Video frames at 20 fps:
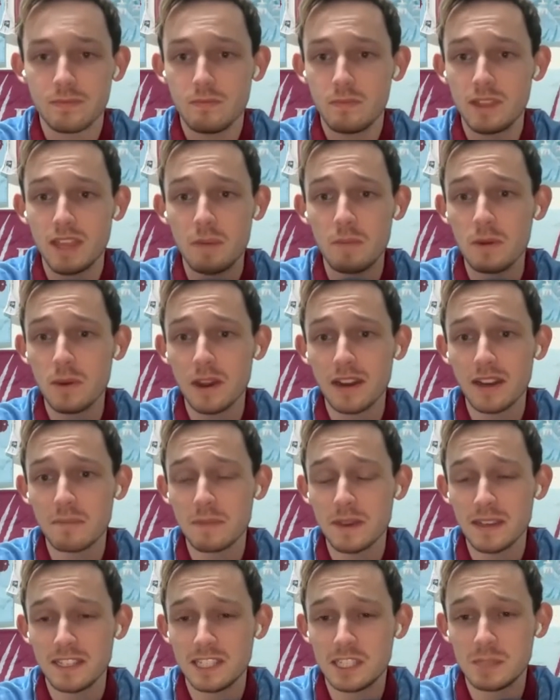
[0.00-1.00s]
but then we went
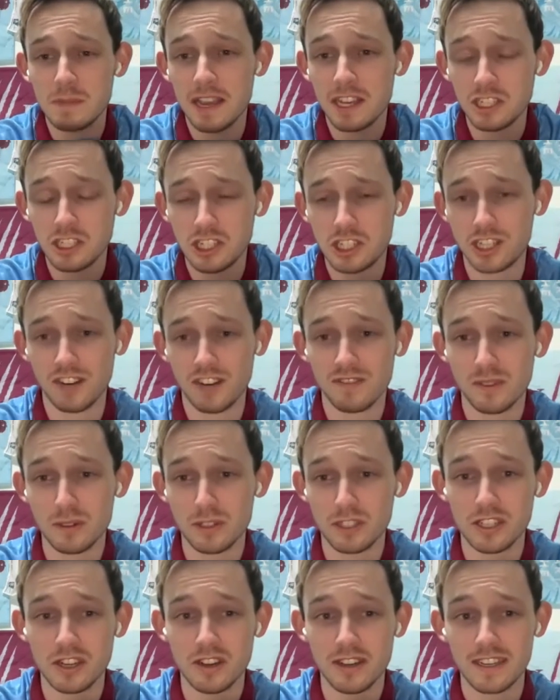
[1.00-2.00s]
and smashed
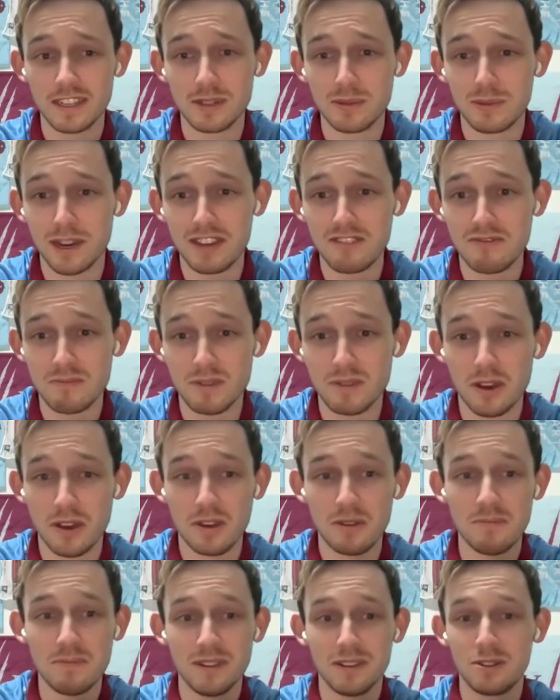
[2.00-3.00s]
Sheffield United away from
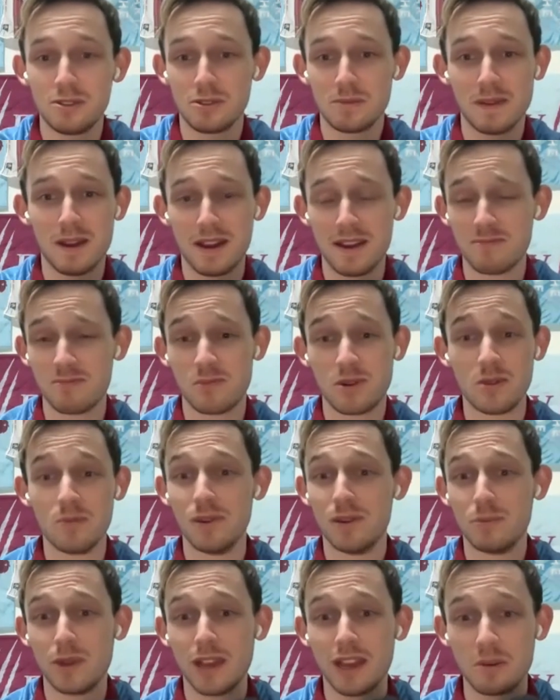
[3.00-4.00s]
home. I talk about how
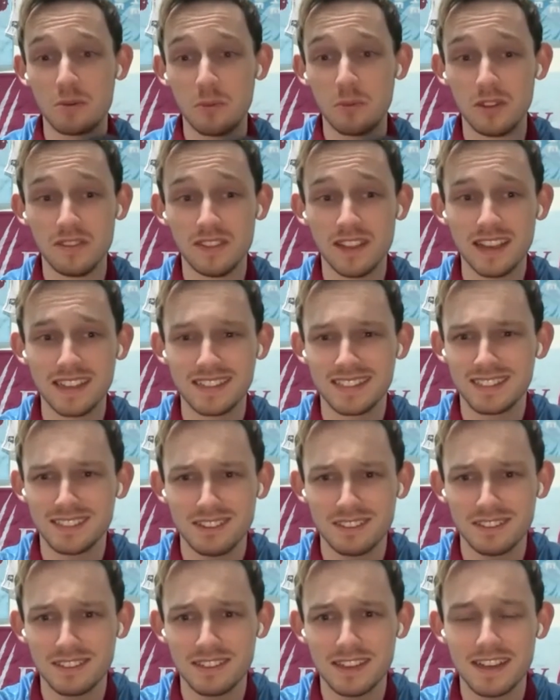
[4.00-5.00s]
we hadn't won there since
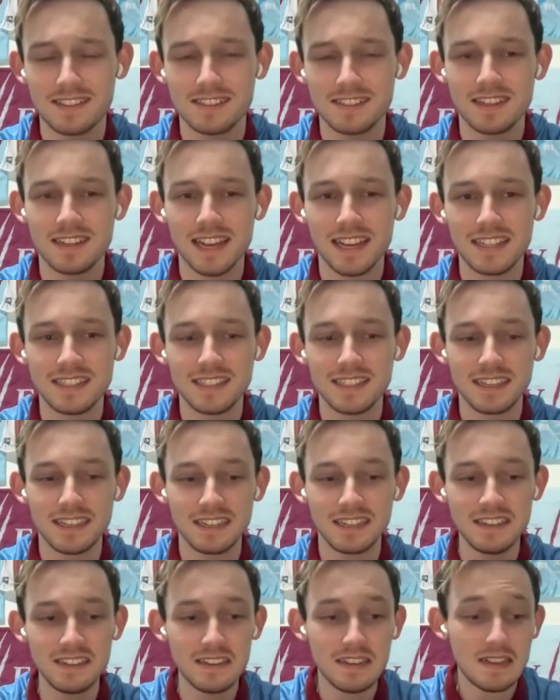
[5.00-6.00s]
like
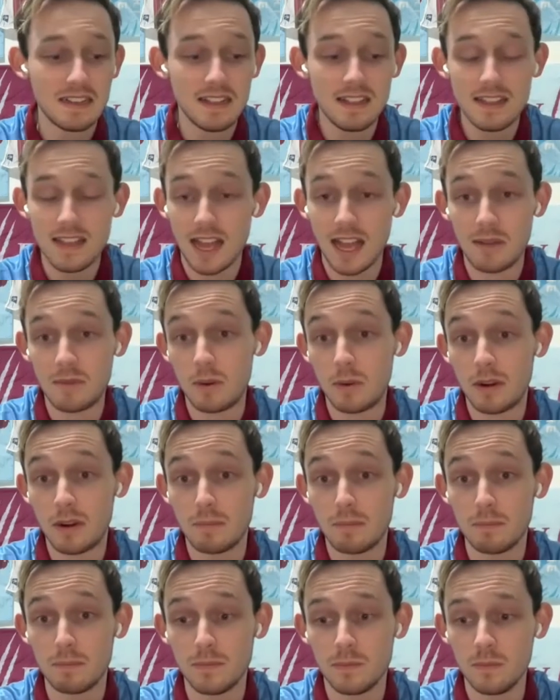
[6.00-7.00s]
2018, and we
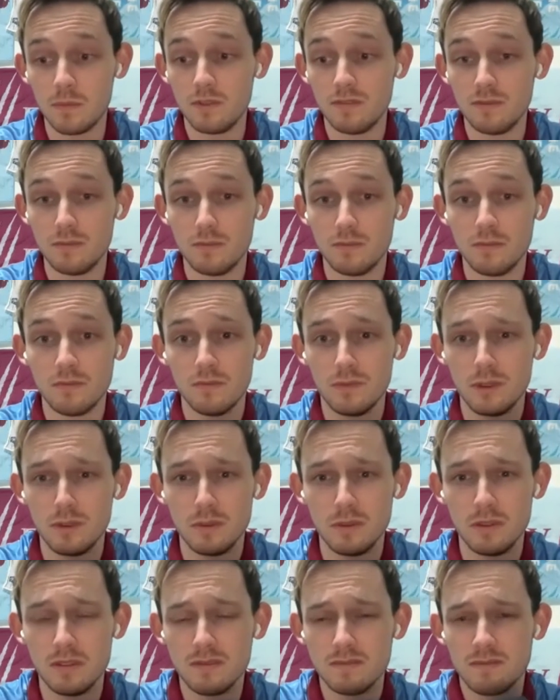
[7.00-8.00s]

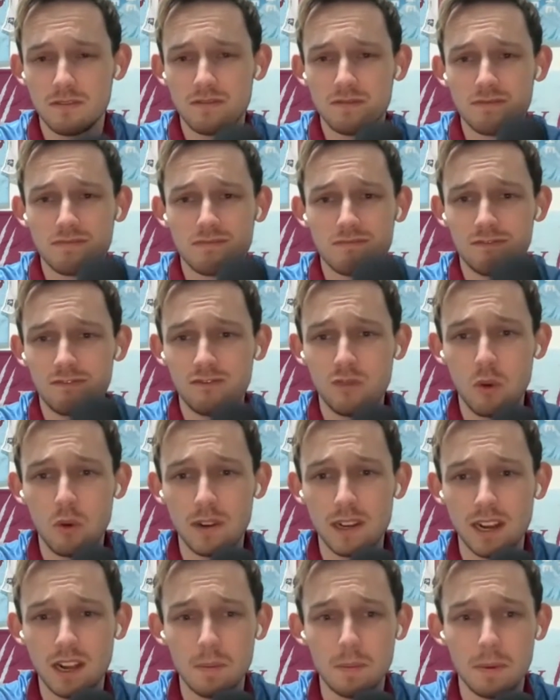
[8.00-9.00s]
what
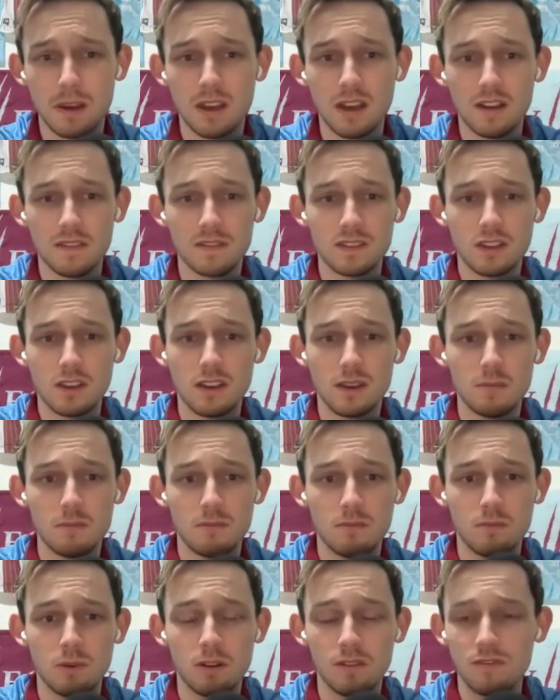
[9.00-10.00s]
4-0 up at half time,
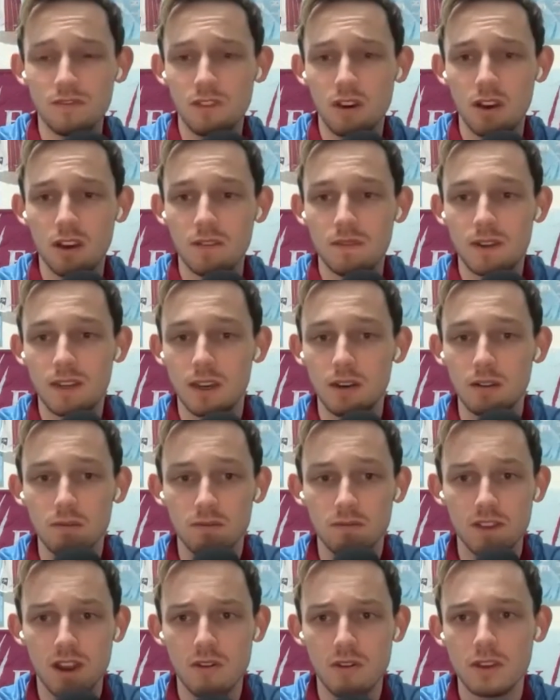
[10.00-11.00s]
won
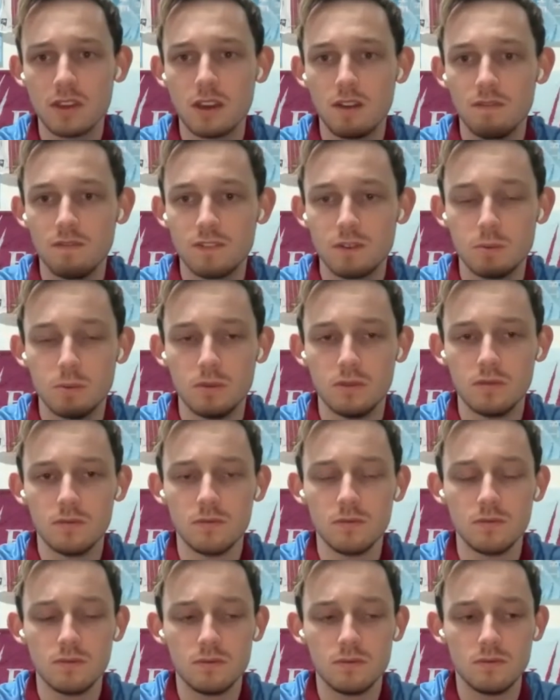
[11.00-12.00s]
5-0, very
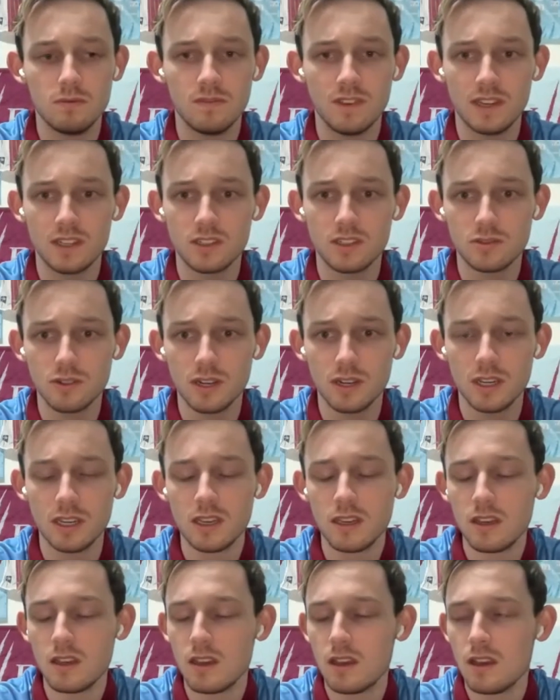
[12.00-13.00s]
comfortable victory,